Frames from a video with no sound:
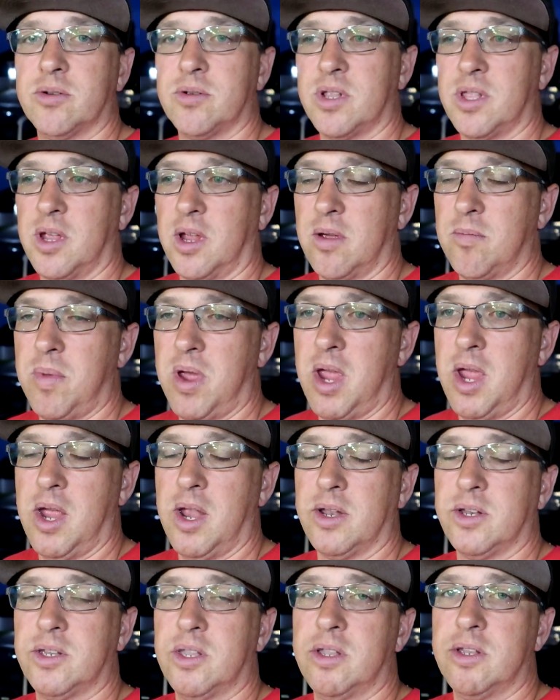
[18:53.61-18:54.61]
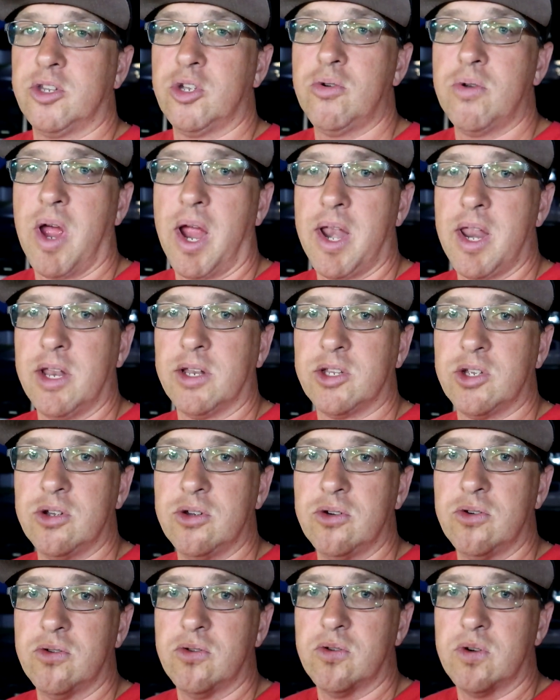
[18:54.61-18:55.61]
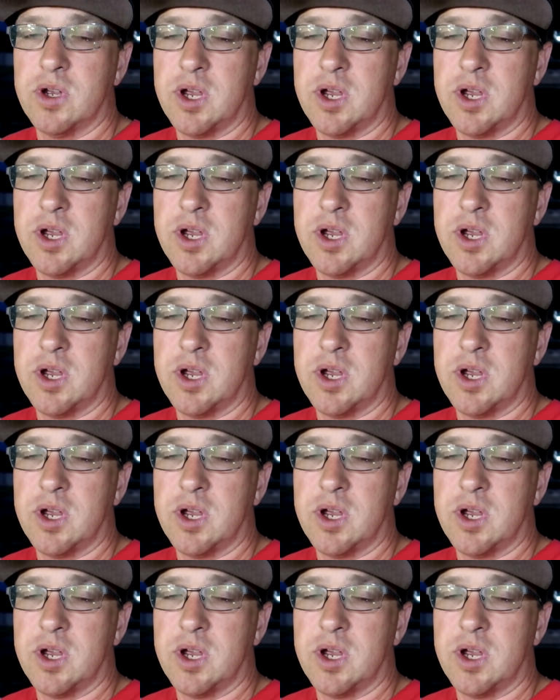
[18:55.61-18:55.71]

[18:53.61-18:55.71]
I think it made 292